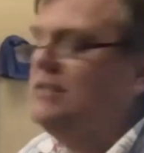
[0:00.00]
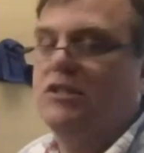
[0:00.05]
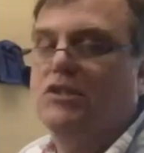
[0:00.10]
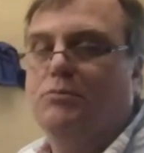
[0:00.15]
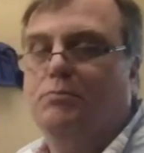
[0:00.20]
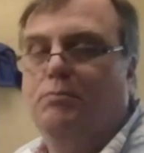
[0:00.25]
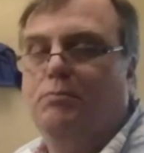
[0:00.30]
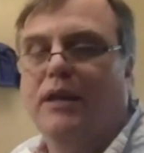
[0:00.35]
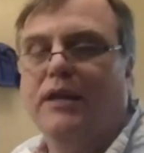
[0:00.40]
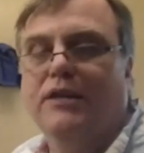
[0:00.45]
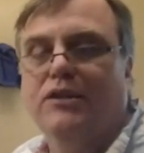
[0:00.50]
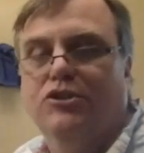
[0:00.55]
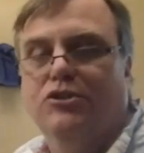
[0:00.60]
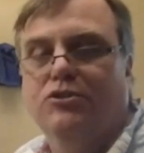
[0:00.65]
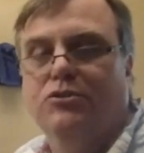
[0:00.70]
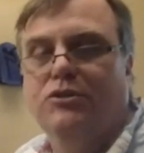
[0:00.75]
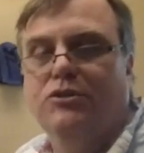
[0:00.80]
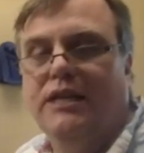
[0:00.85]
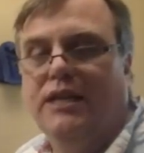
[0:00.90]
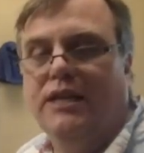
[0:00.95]
big as you
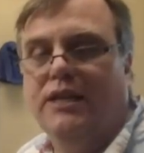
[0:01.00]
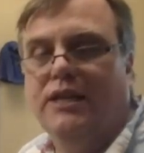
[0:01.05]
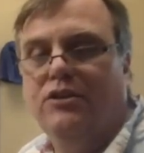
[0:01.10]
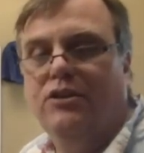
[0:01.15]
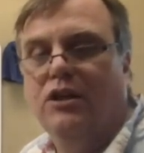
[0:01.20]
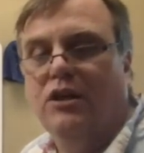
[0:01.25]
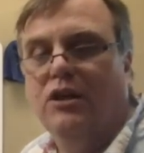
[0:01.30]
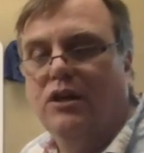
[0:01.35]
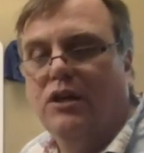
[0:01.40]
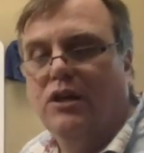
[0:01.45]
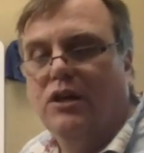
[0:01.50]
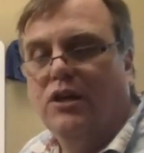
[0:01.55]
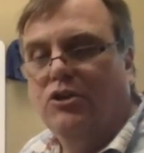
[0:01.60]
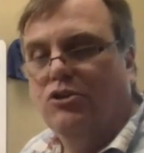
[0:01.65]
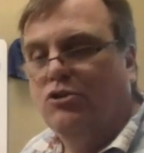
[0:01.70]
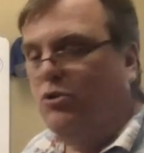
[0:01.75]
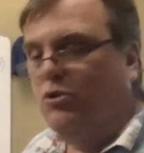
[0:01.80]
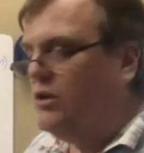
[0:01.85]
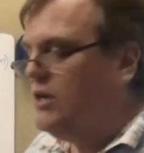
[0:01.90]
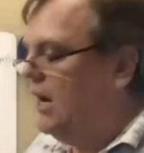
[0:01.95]
need to
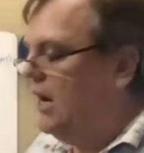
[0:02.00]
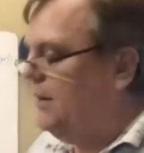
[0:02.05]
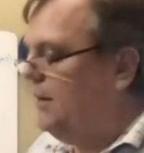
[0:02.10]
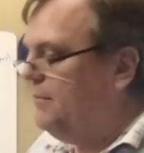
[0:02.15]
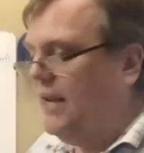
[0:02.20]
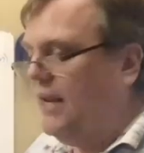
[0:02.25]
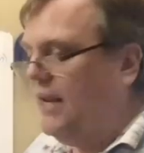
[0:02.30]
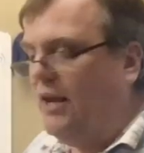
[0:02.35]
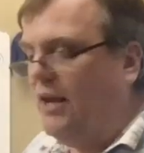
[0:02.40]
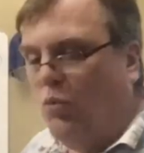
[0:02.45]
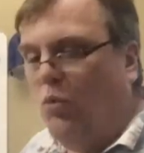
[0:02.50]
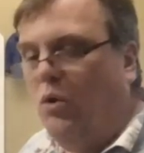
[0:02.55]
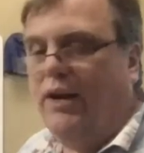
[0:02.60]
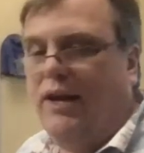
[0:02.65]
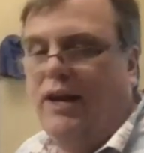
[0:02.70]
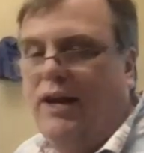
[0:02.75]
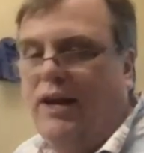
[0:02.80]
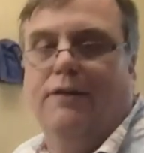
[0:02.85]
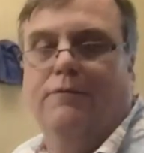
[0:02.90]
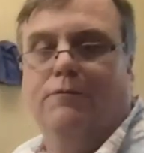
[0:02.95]
accommodate
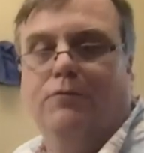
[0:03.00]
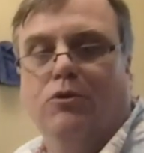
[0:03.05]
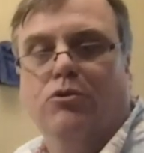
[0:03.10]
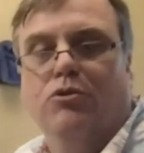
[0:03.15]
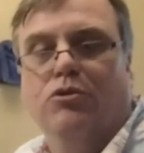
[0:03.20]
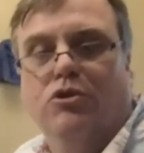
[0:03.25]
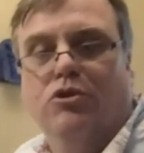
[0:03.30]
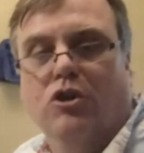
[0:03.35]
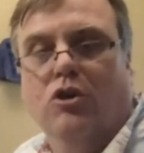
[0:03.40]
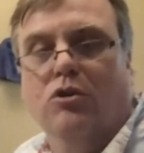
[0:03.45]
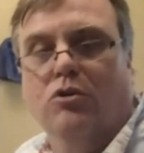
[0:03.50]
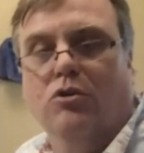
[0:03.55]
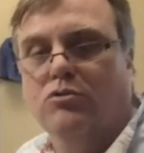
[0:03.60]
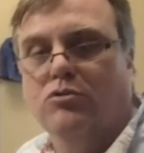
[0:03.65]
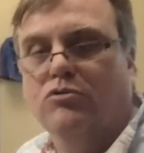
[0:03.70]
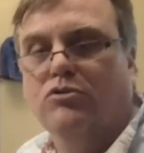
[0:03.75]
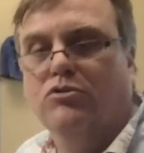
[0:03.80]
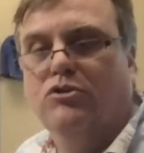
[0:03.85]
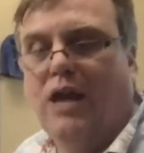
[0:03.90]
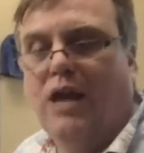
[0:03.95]
whatever those
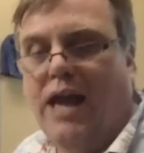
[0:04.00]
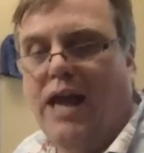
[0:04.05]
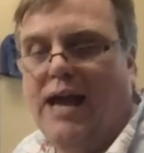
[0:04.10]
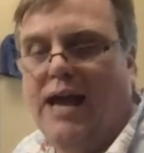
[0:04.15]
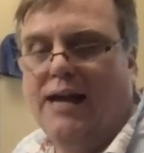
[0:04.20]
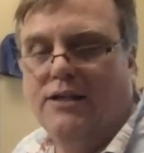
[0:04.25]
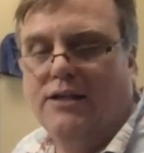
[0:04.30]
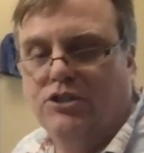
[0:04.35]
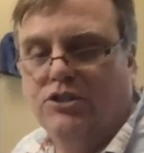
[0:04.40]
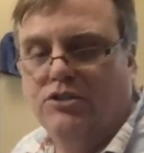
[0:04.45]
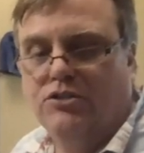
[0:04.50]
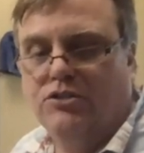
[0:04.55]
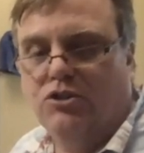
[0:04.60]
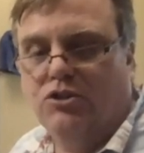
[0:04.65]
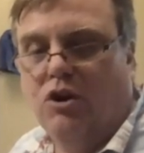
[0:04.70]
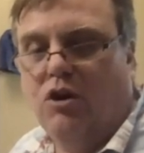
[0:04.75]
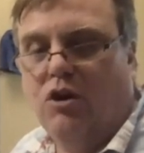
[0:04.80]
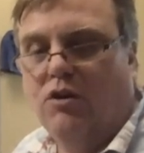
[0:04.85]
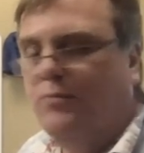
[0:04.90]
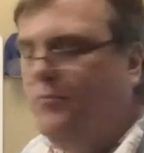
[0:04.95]
actions are.